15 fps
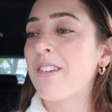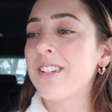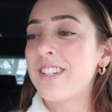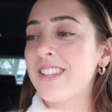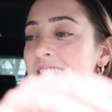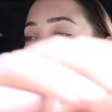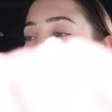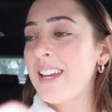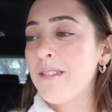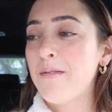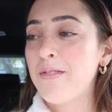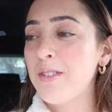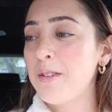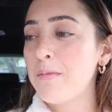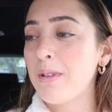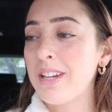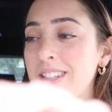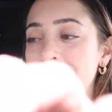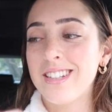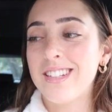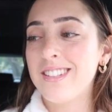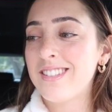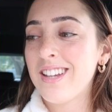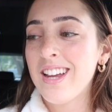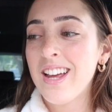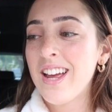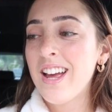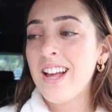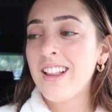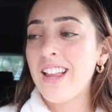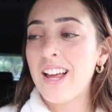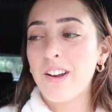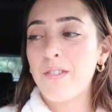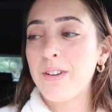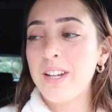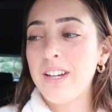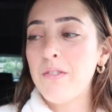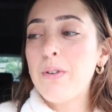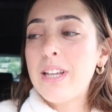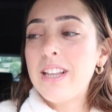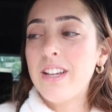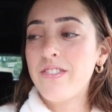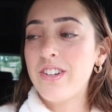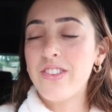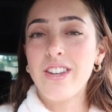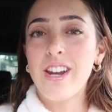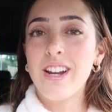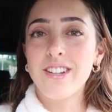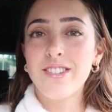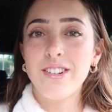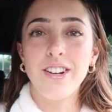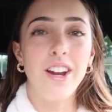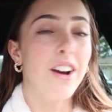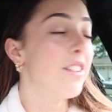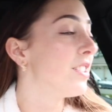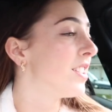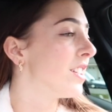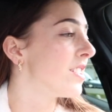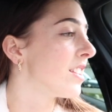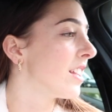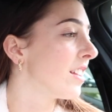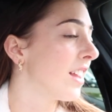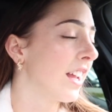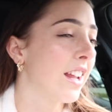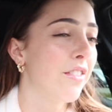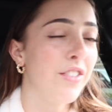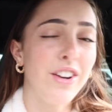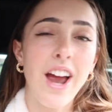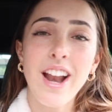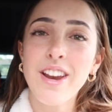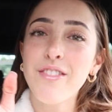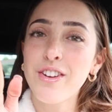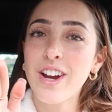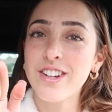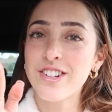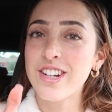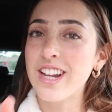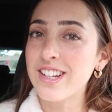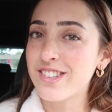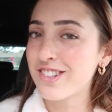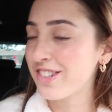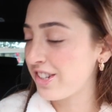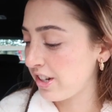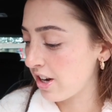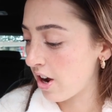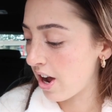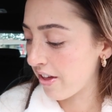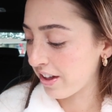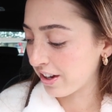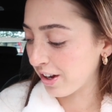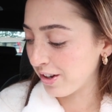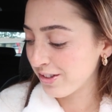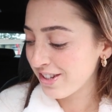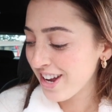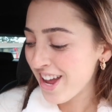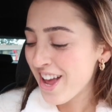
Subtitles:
went to the same food places. Like we lived at the dance studio, seriously. Like if any of you guys are dancers, you know how that goes.